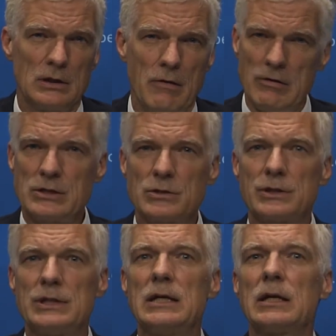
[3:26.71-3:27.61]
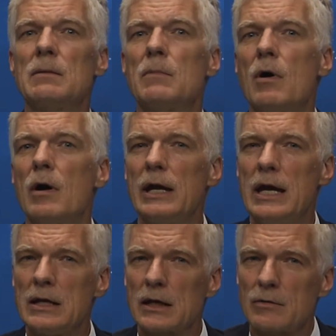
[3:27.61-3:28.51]
We need to think in a more
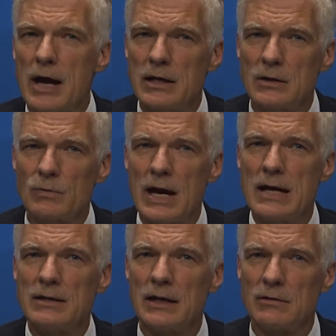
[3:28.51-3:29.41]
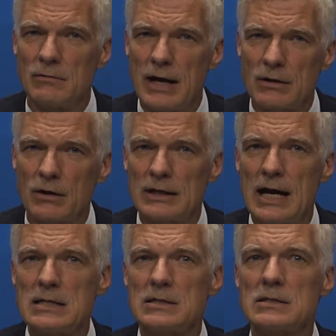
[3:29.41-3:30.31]
integrated way that
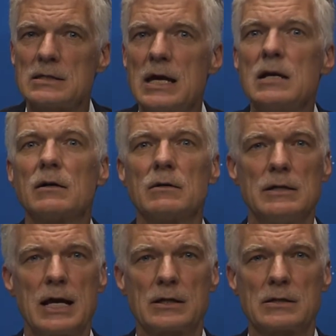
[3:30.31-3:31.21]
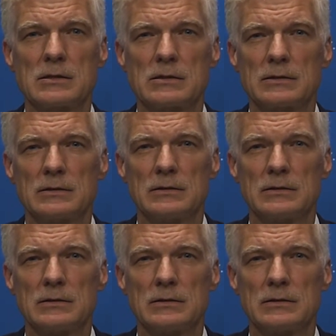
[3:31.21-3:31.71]
recognizes interconnections.